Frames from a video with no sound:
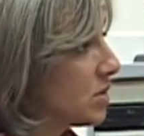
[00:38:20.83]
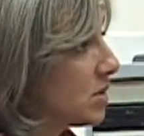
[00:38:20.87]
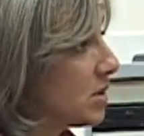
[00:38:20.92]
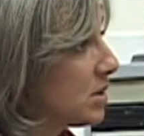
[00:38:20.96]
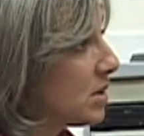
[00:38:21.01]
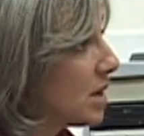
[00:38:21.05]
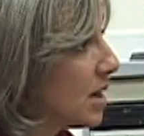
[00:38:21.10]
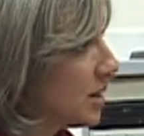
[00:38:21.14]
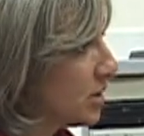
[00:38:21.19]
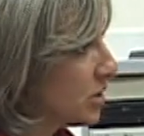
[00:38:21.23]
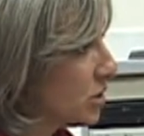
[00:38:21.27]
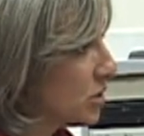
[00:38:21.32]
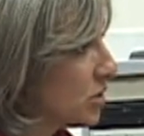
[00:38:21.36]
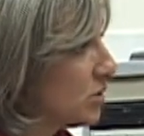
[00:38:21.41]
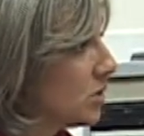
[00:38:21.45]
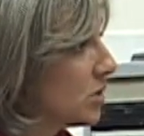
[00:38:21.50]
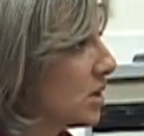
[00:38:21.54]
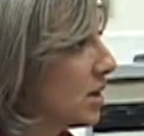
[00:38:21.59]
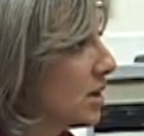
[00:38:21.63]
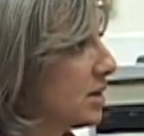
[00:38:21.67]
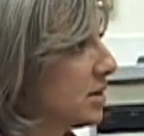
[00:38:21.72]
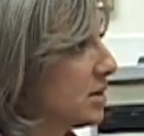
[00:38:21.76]
a logical
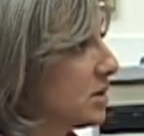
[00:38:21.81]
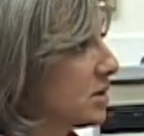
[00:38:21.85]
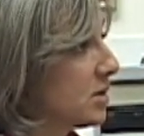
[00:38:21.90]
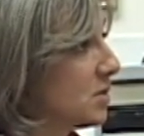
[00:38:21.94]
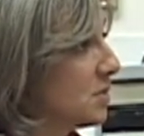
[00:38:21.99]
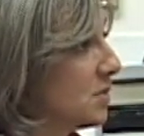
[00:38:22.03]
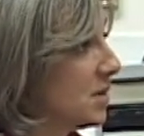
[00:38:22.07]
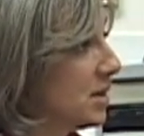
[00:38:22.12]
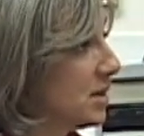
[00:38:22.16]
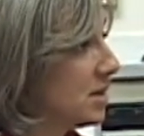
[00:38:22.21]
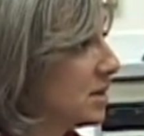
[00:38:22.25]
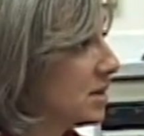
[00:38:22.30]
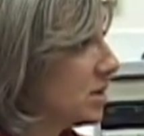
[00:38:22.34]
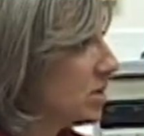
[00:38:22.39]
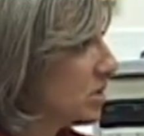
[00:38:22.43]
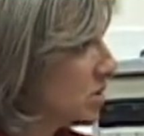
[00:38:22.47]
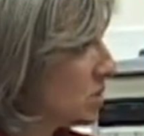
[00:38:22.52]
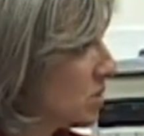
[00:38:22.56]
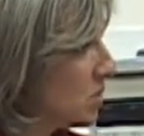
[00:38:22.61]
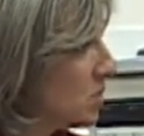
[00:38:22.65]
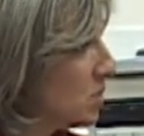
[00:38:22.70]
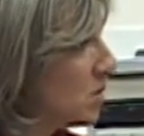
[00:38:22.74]
consequence at
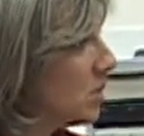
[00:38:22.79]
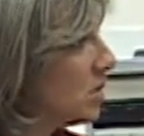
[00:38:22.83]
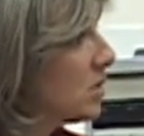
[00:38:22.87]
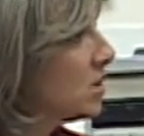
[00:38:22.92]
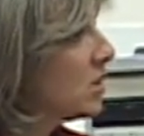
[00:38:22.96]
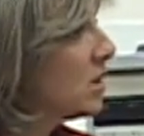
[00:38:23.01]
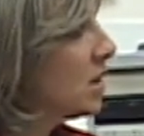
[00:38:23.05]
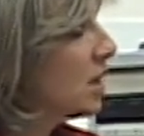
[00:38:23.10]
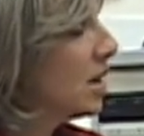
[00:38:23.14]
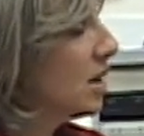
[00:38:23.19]
school.